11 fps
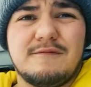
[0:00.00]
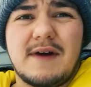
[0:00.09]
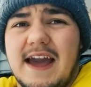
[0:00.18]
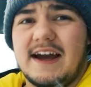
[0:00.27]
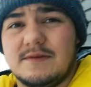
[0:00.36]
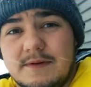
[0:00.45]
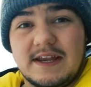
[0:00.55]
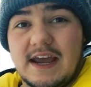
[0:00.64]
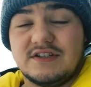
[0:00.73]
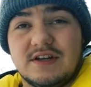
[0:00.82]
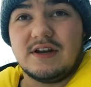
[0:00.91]
of my
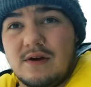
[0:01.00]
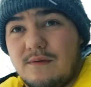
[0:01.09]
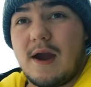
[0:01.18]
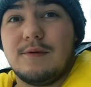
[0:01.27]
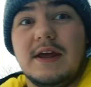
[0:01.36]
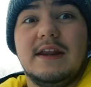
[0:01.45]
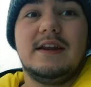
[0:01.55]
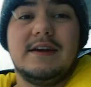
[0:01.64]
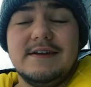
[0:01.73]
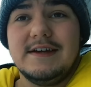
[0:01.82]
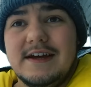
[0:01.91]
expectation around it.
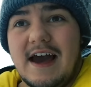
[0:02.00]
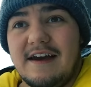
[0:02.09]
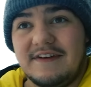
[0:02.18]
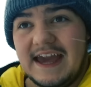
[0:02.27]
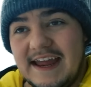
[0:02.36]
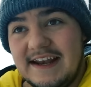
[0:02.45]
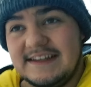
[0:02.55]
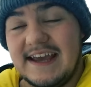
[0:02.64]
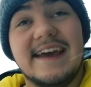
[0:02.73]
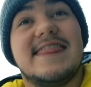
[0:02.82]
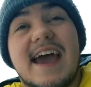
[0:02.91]
I've hit
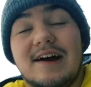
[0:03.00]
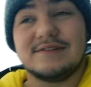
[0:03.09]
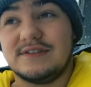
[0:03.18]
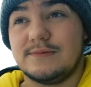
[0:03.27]
ten thousand